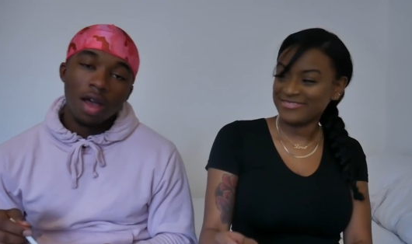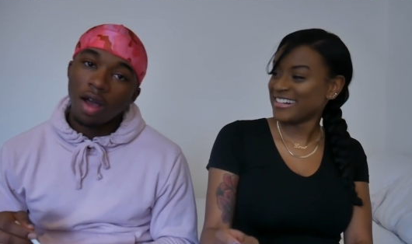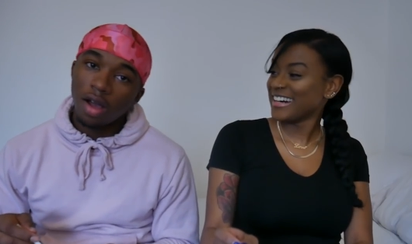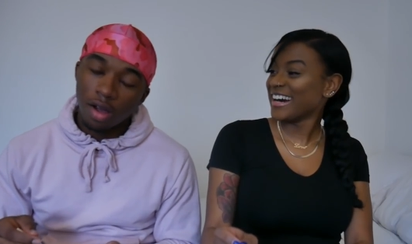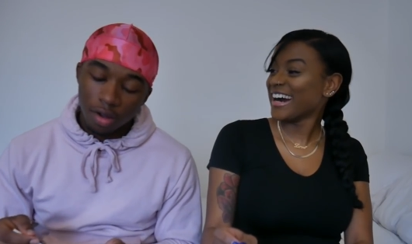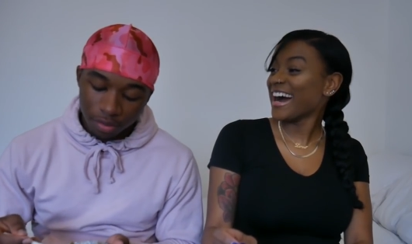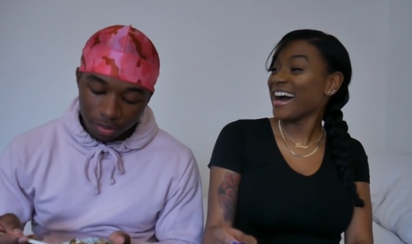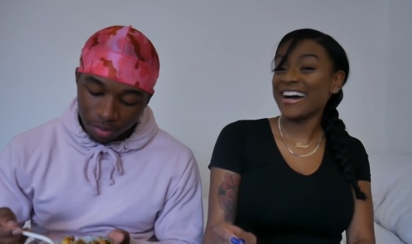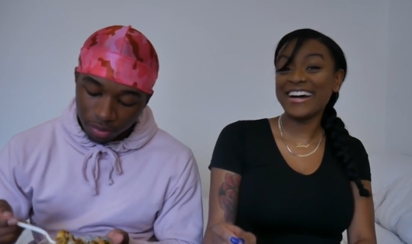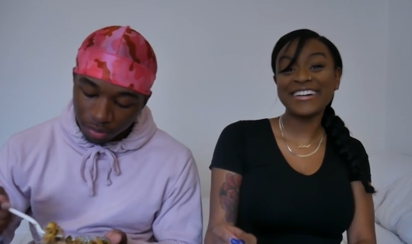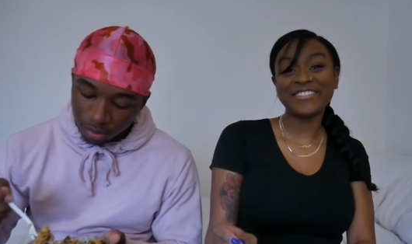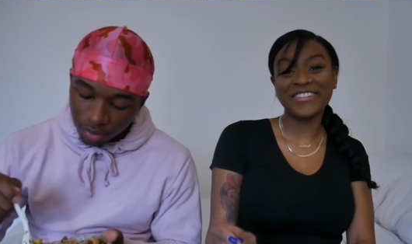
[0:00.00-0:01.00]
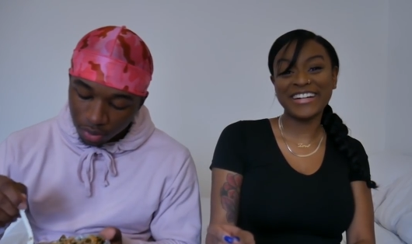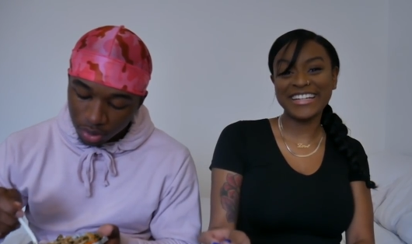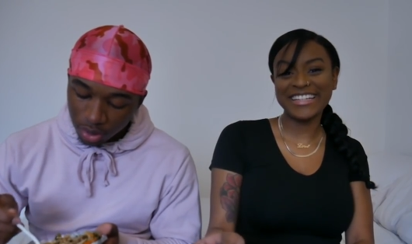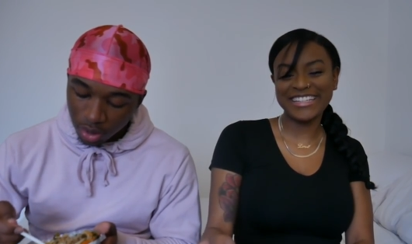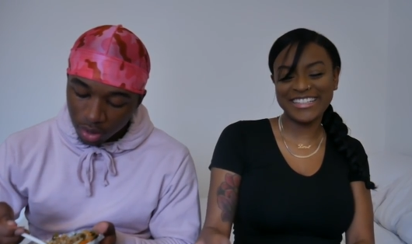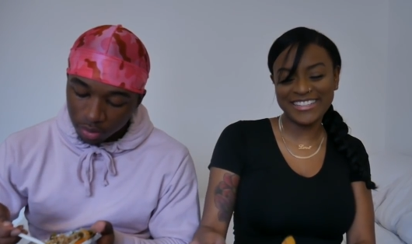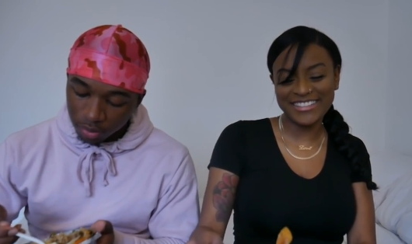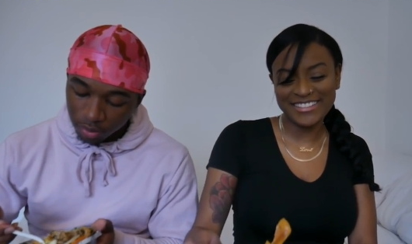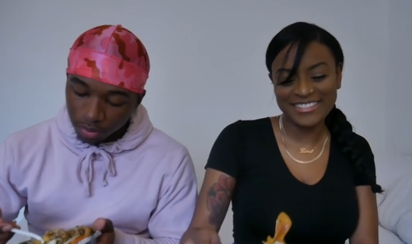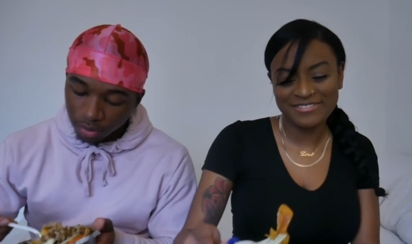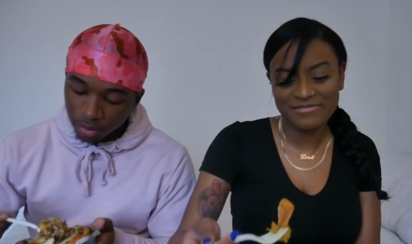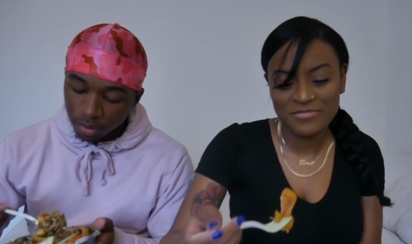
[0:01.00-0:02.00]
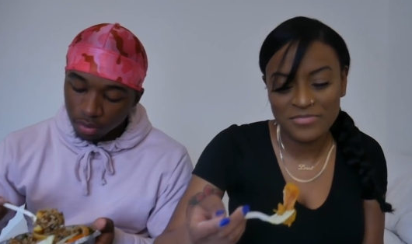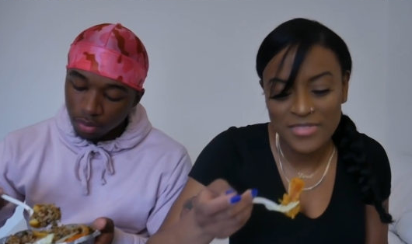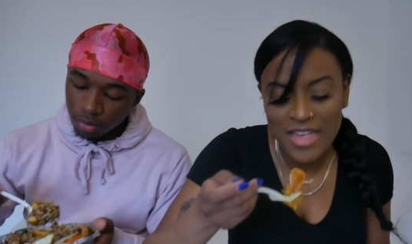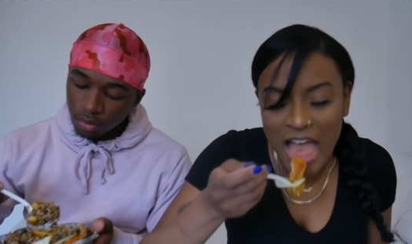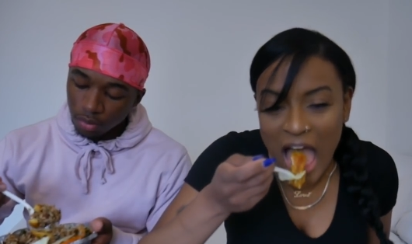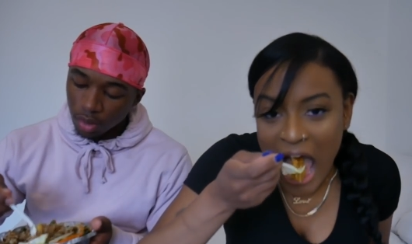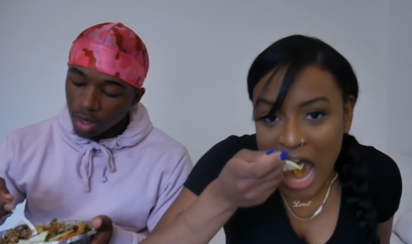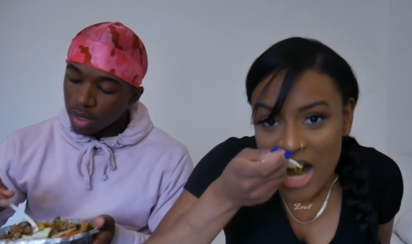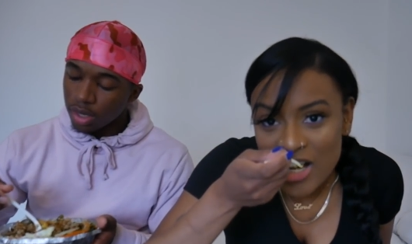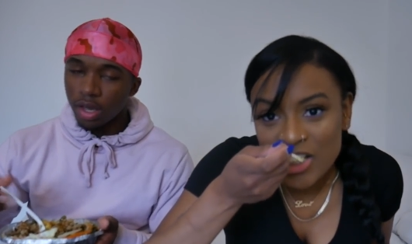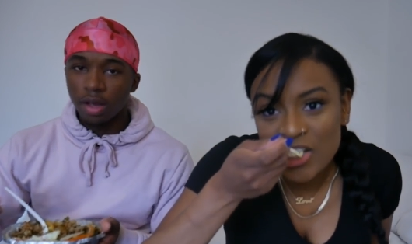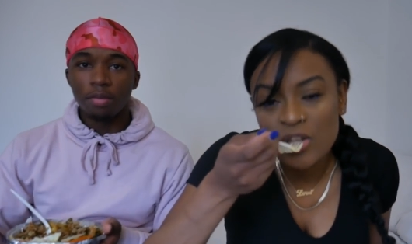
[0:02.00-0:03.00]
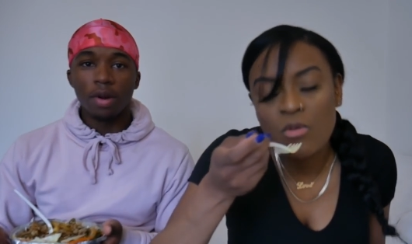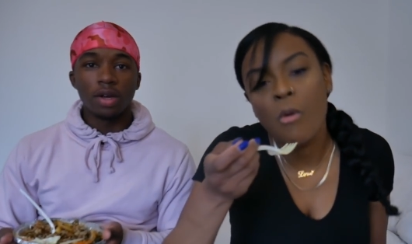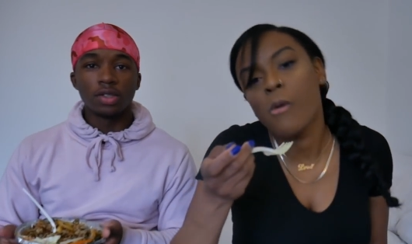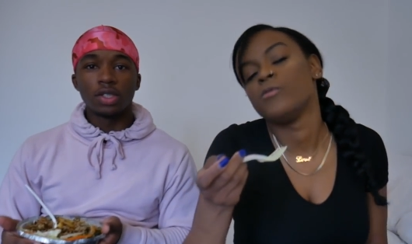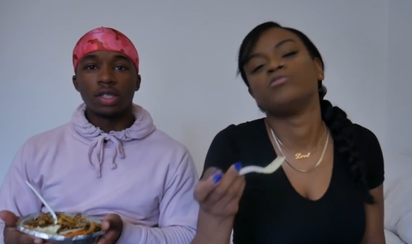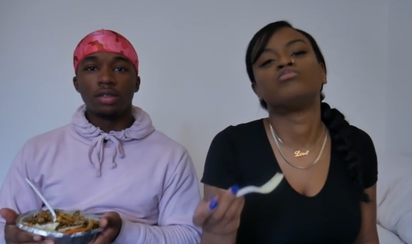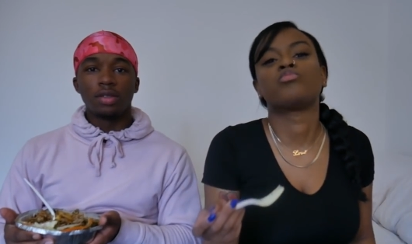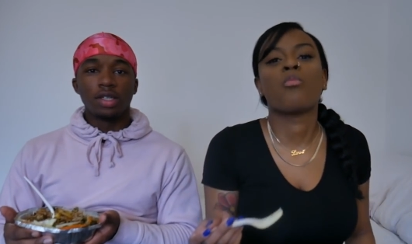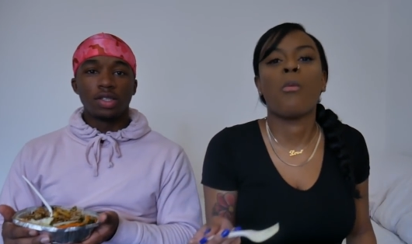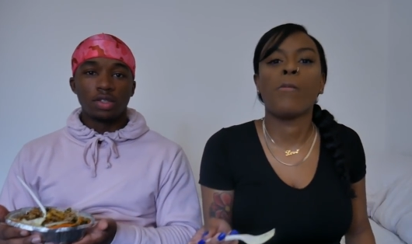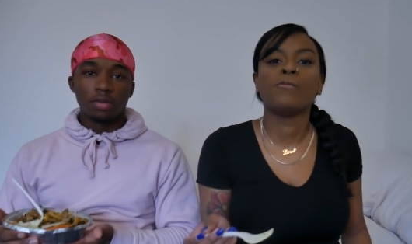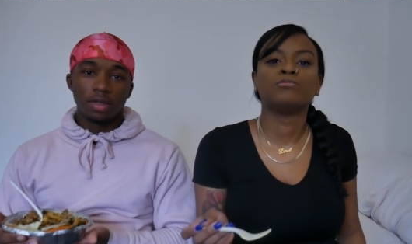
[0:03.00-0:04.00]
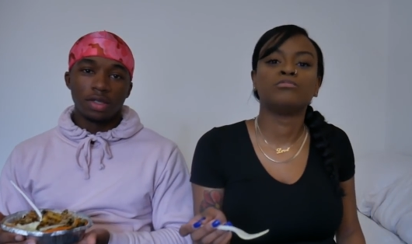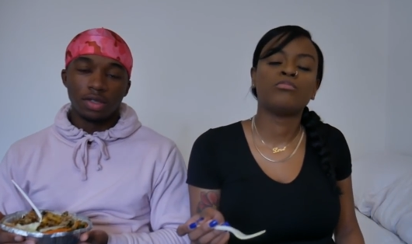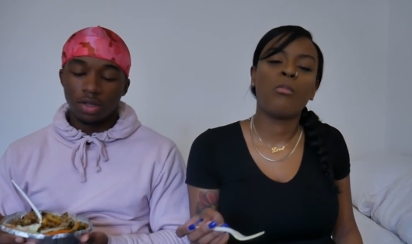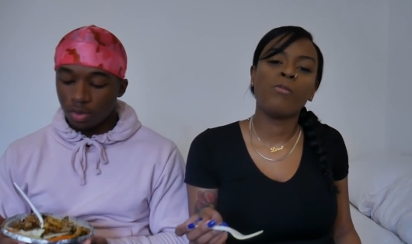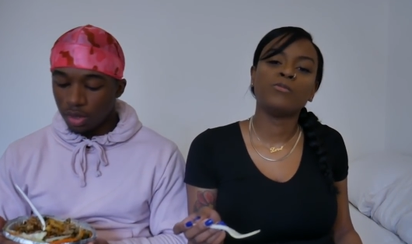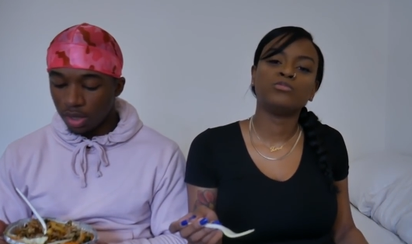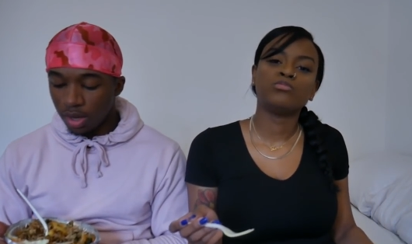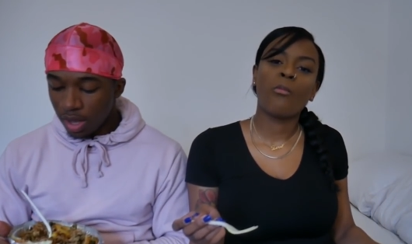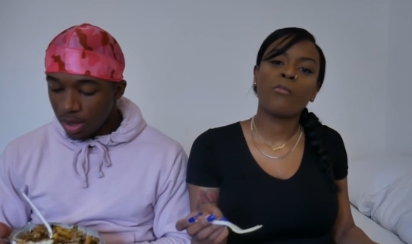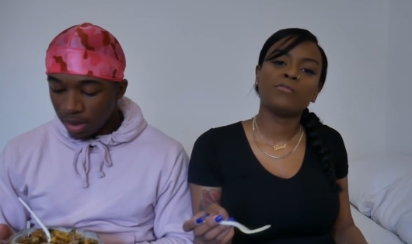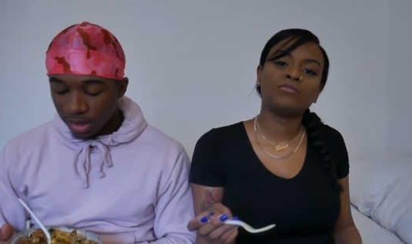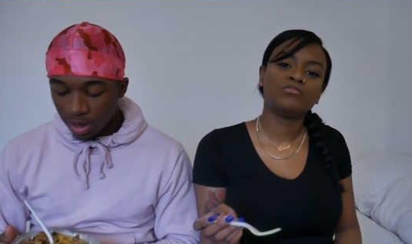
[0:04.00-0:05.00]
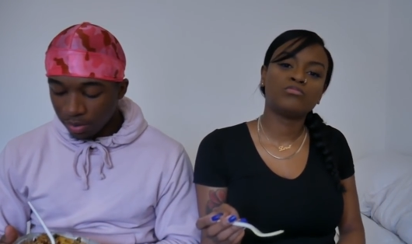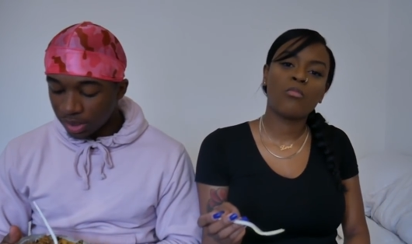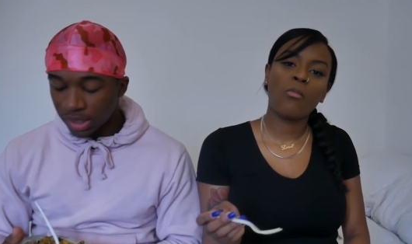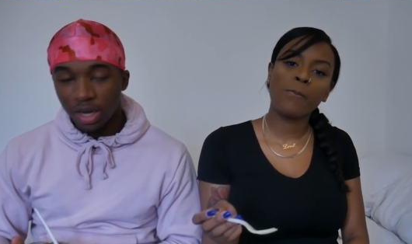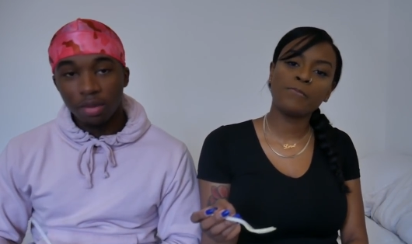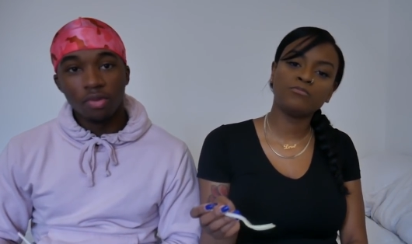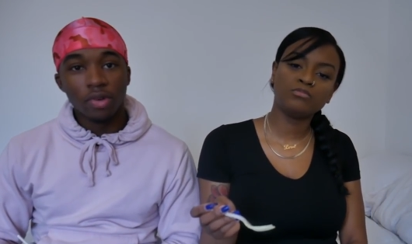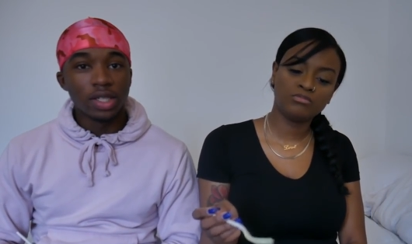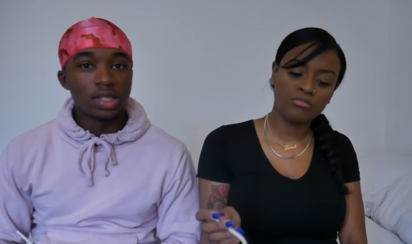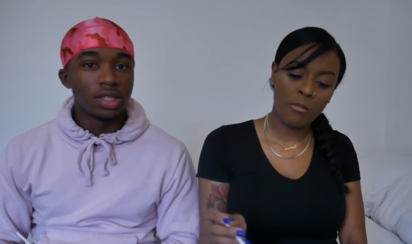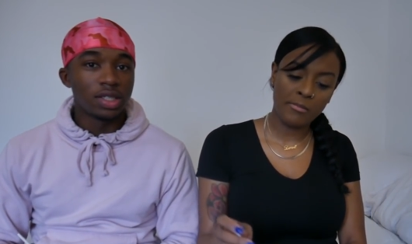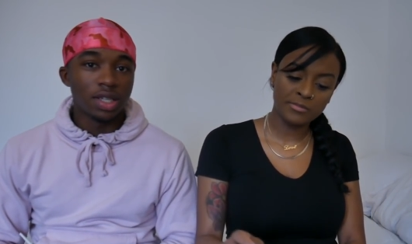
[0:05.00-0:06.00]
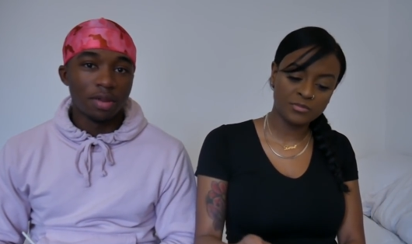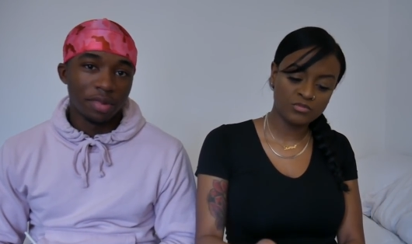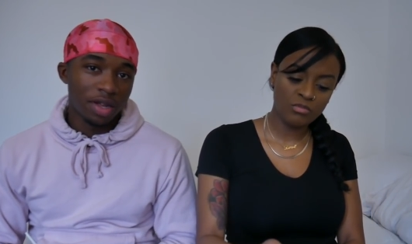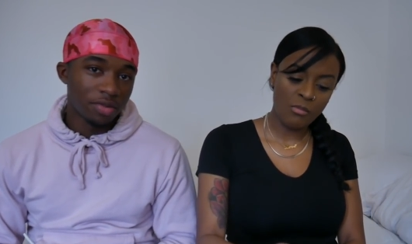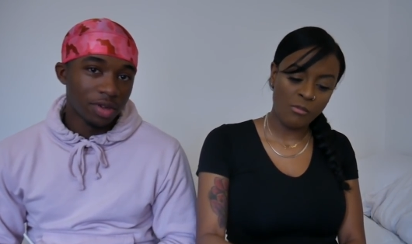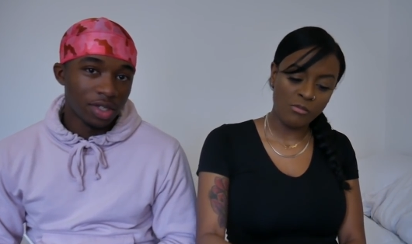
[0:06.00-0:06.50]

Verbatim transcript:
Speaker 1: Um,
Speaker 2: what? What's it called?
Speaker 1: Yeah, brown skin, nice little mountain queen. Y'all be saying I'm racist. I'm not